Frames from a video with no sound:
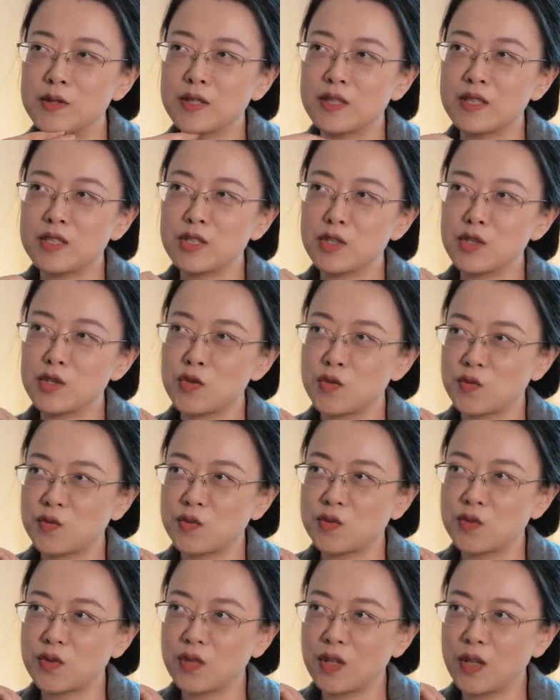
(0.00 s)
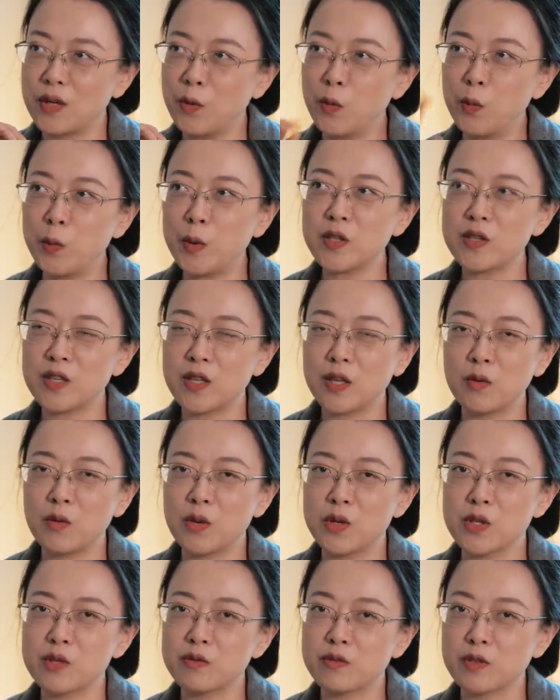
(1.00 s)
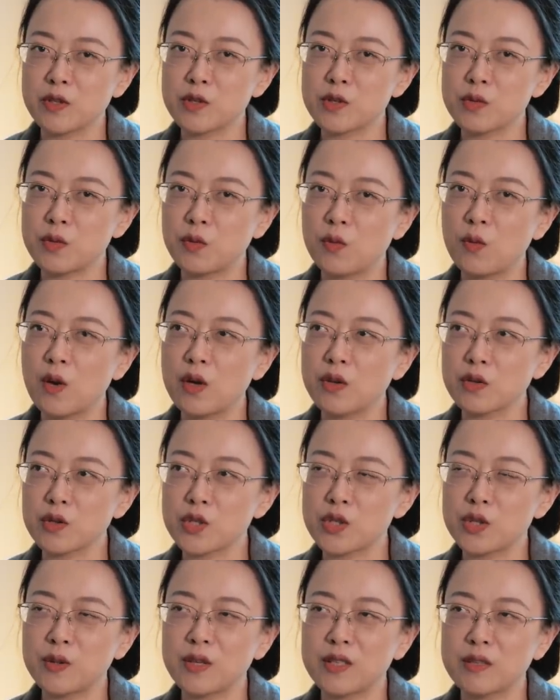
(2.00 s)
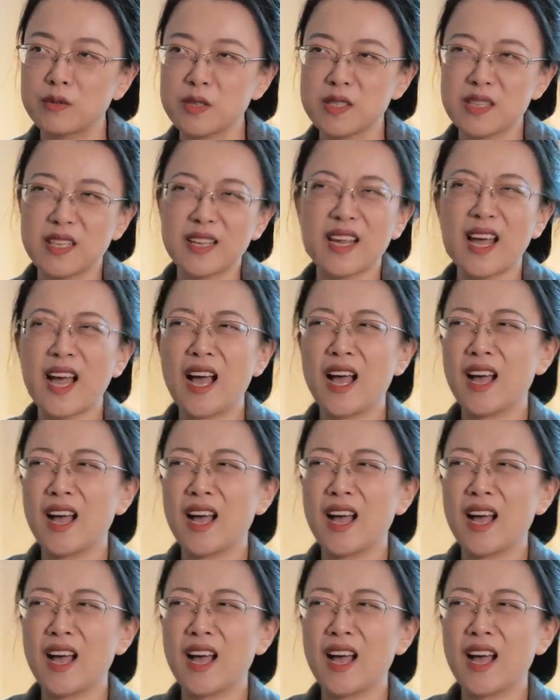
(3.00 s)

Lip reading: They just opened it and watched the first one or two and was like,